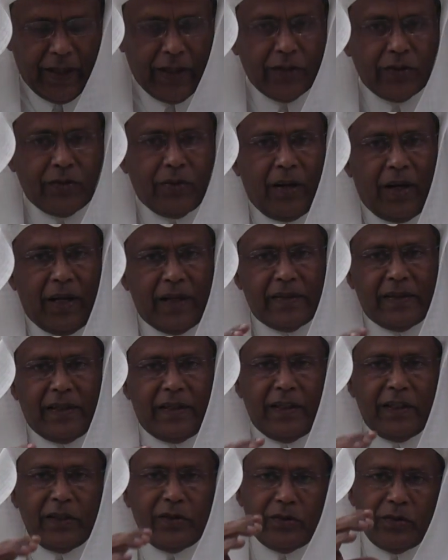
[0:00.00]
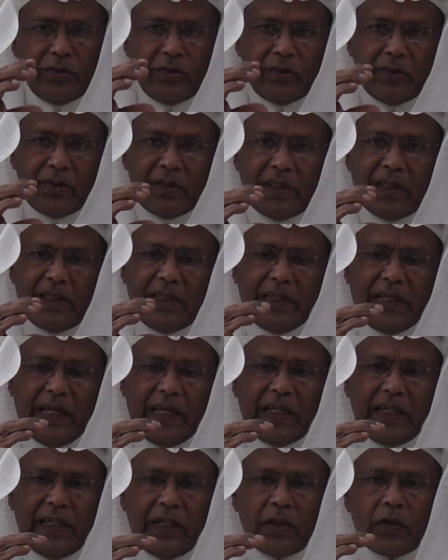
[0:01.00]
So I suggest to
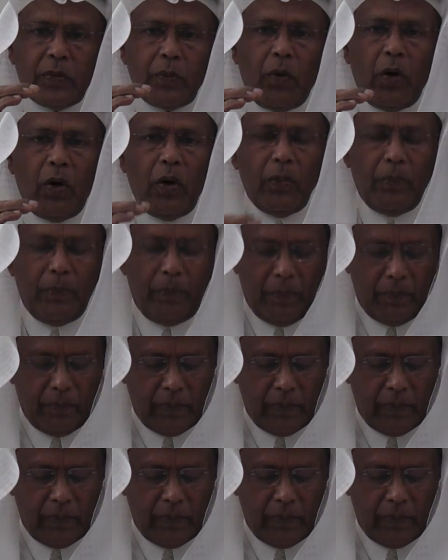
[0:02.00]
take it in small